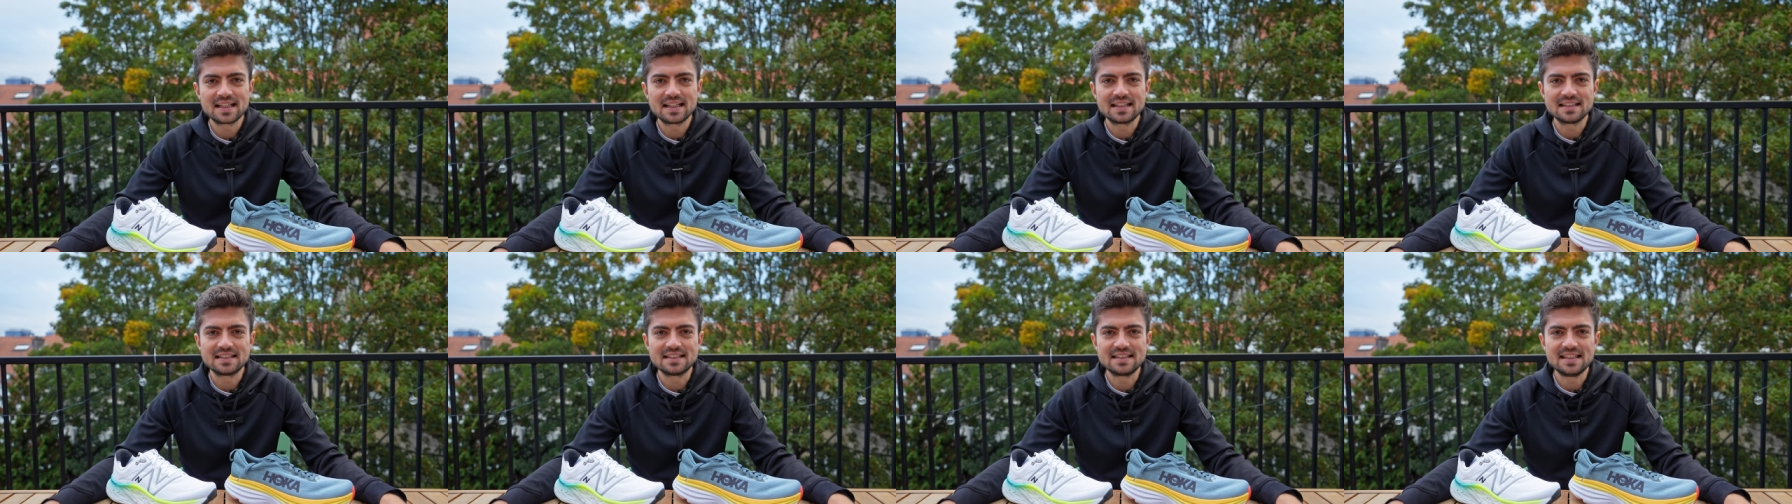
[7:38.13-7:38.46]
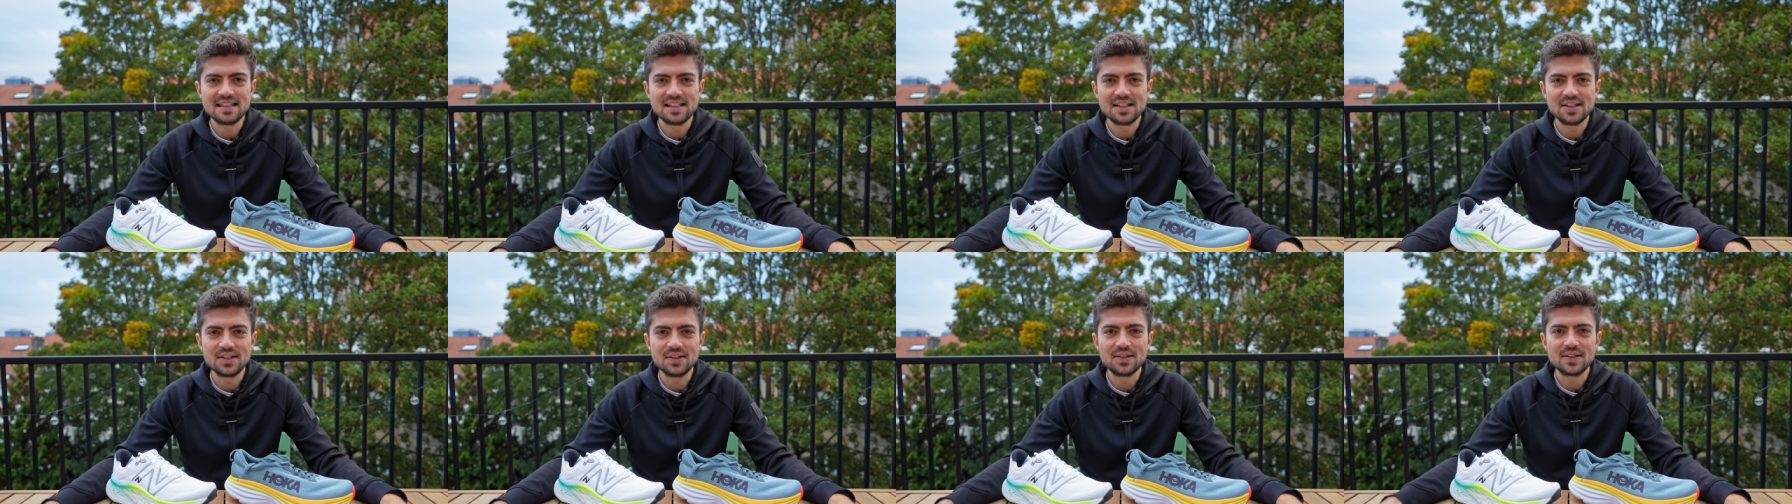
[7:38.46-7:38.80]
I'll see
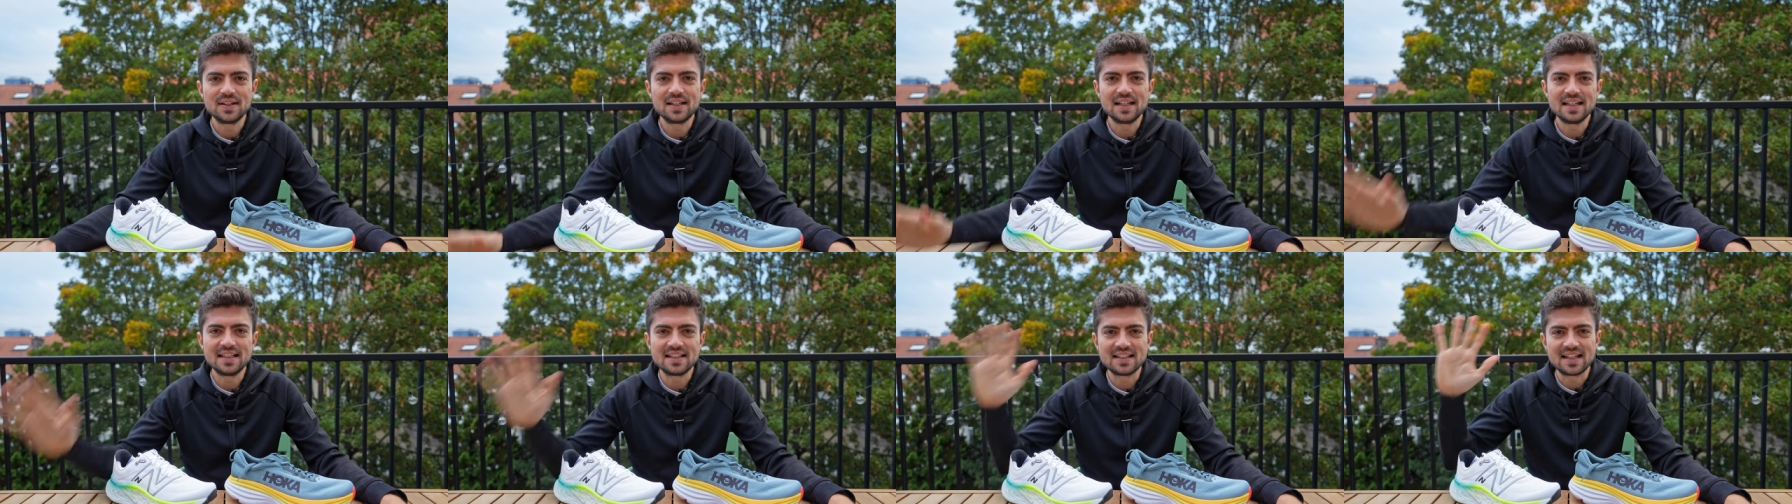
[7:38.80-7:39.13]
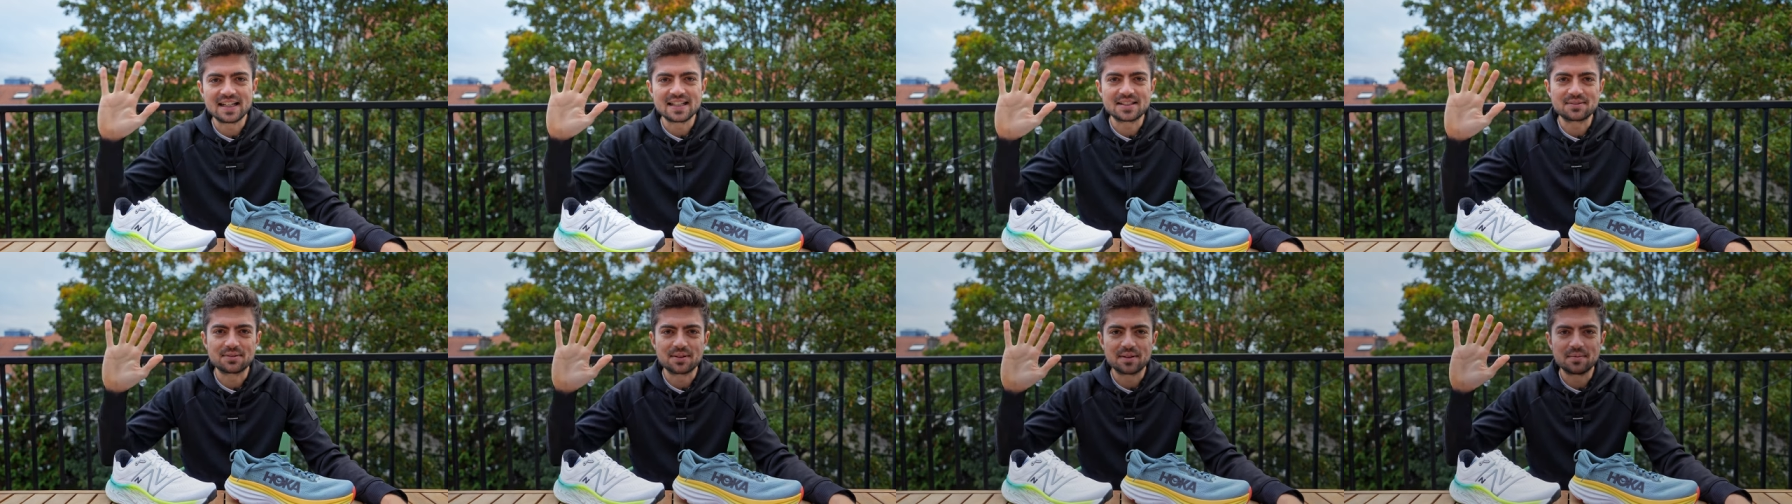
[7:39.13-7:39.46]
you in the
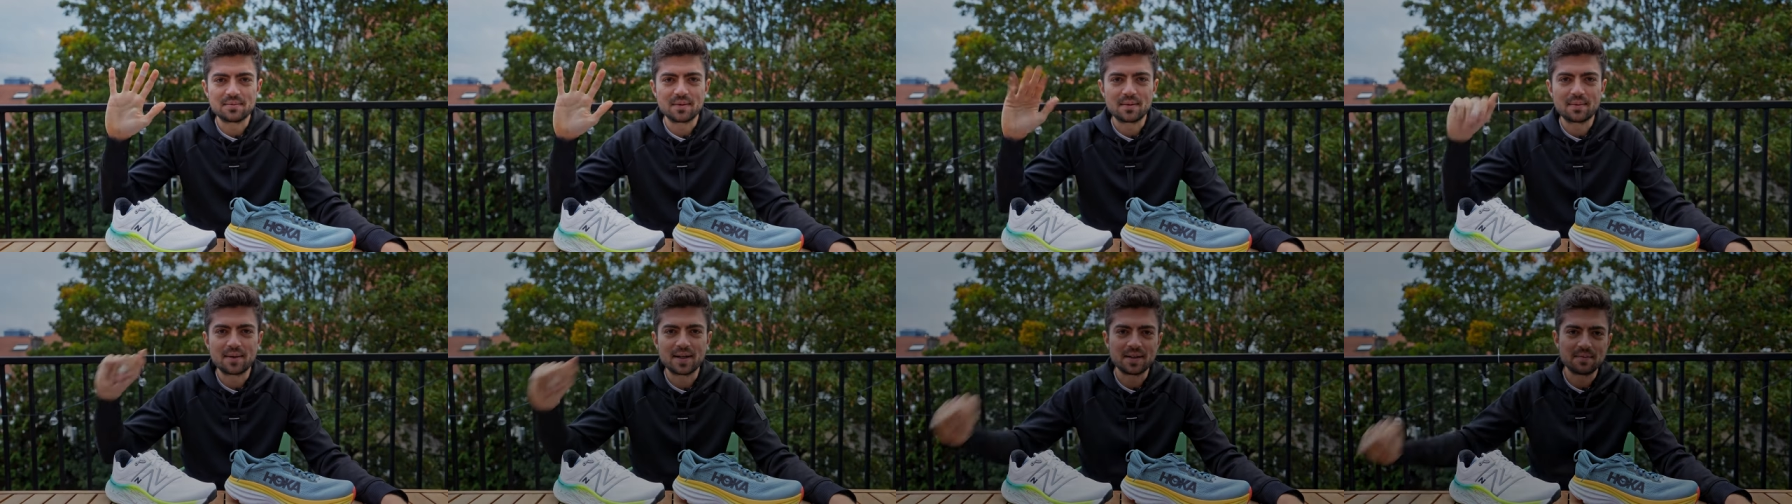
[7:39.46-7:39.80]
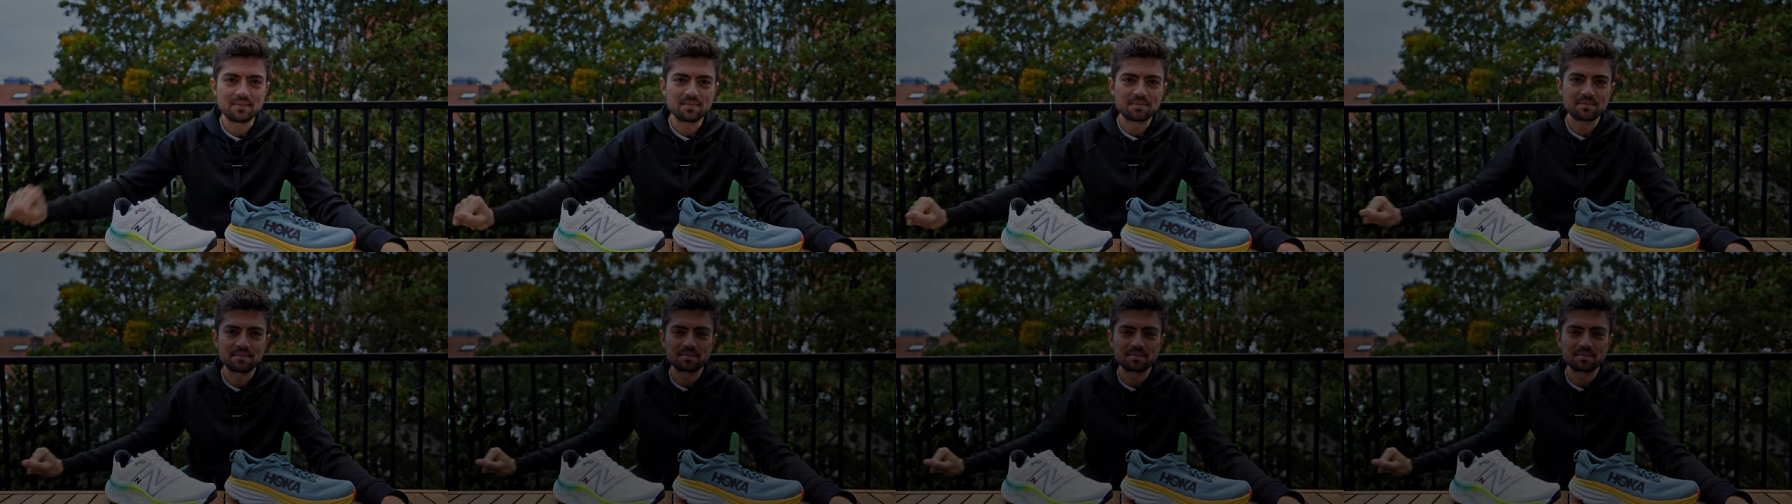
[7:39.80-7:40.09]
next one. Bye-bye.